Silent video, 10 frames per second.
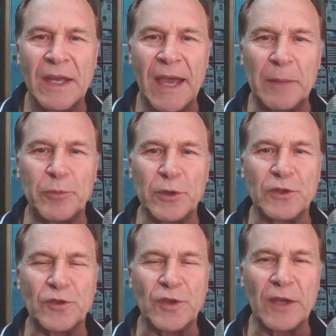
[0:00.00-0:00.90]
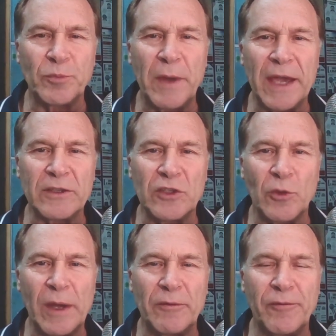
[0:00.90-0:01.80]
and put the suspect
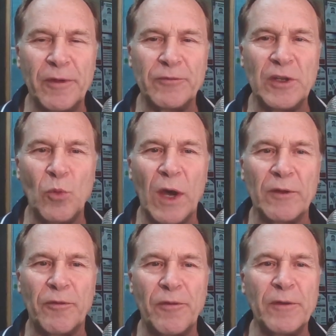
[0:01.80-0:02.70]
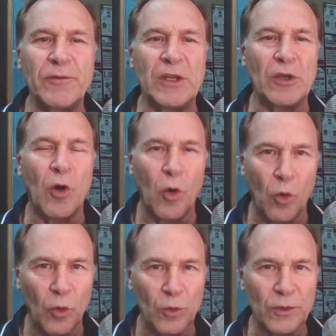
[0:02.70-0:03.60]
into a 5150
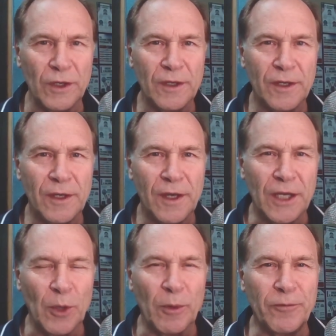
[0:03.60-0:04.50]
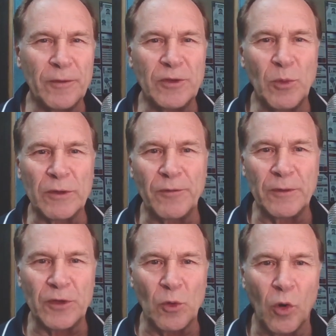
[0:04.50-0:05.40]
hold. Now, a
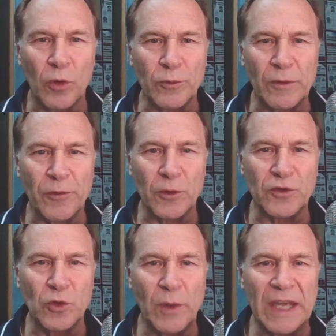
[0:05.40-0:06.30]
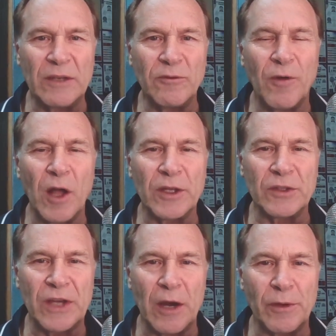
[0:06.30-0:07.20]
5150 hold refers to
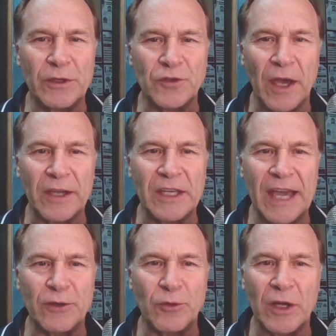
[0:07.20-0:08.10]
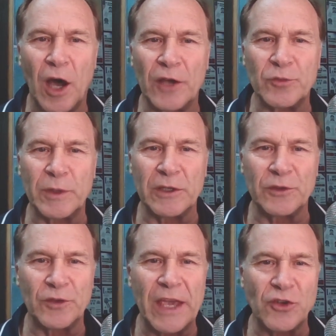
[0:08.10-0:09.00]
involuntary psychiatric
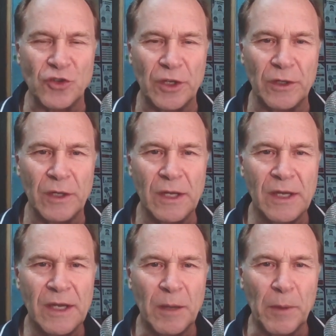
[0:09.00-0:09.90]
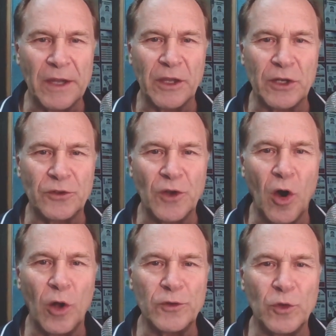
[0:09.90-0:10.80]
hospitalization by an
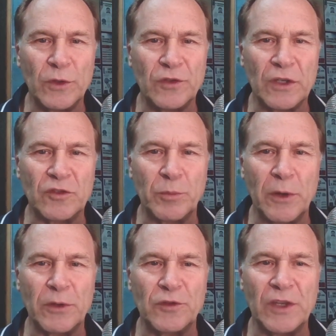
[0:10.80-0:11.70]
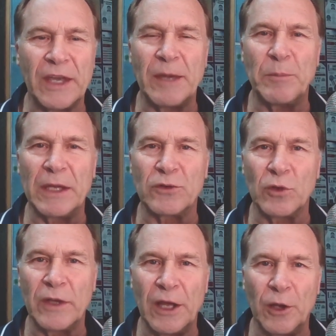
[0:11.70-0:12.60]
adult who is experiencing a
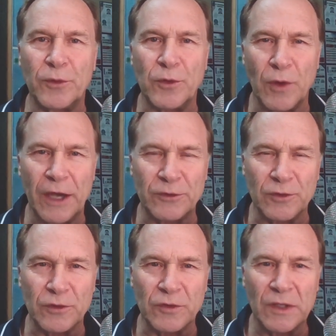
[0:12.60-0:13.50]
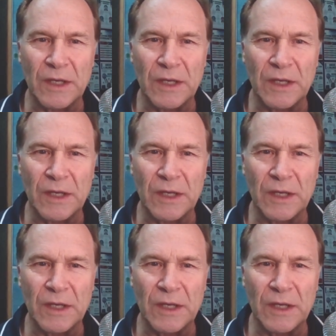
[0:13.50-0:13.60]
mental health crisis.